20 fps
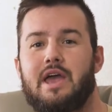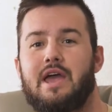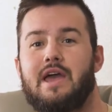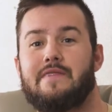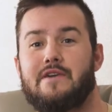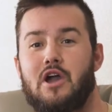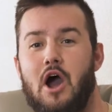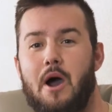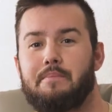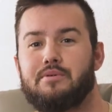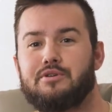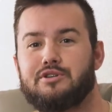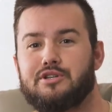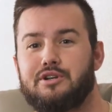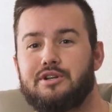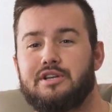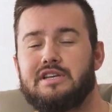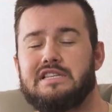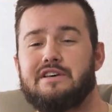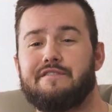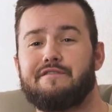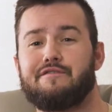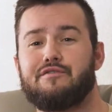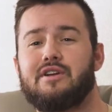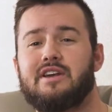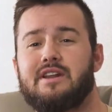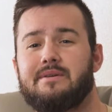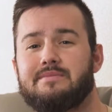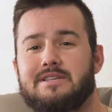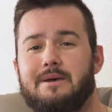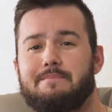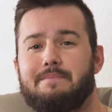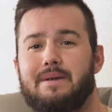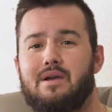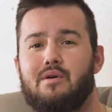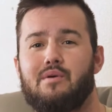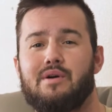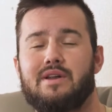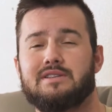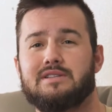and the opportunity and the freedoms that
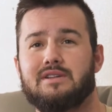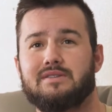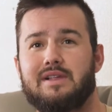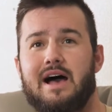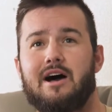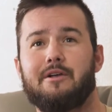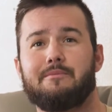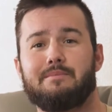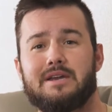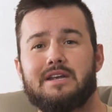Bitcoin has allowed